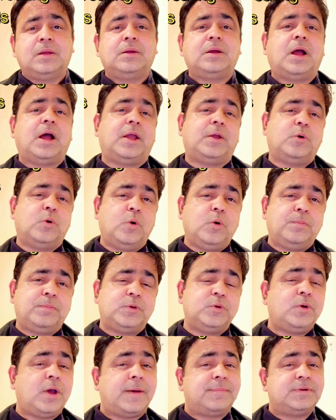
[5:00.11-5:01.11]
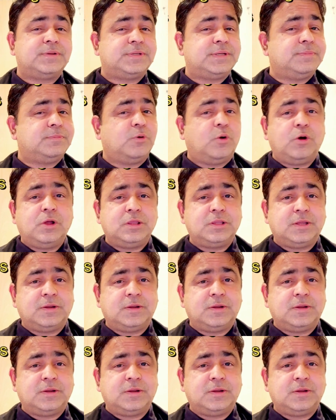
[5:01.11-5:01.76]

I hope you have received all the